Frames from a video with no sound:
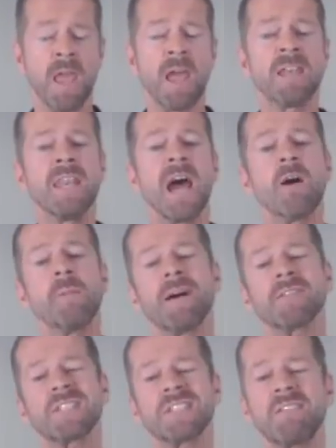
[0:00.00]
Now, about
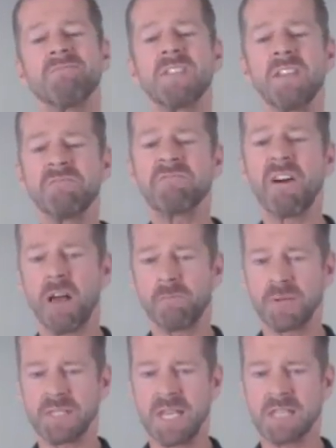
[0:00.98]

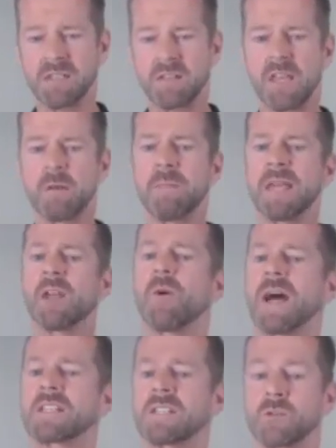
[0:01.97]
75% of the amino
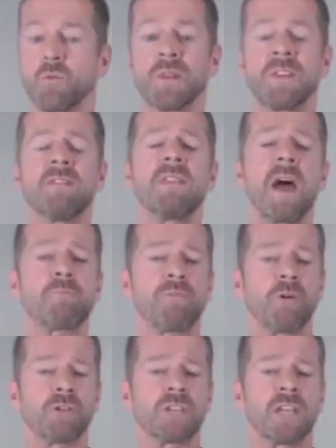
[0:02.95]
acids within that
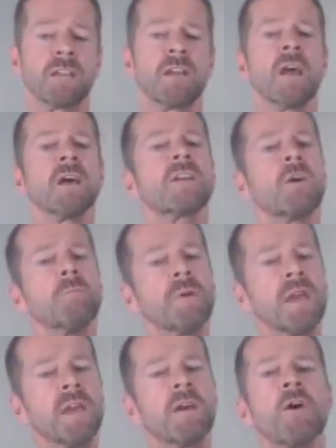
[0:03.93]
protein can
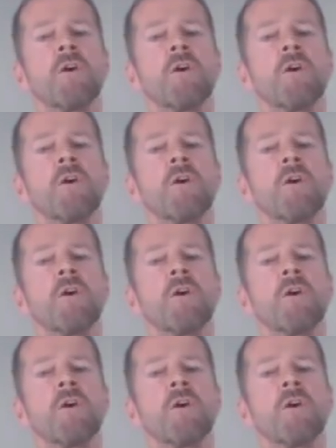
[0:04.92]
be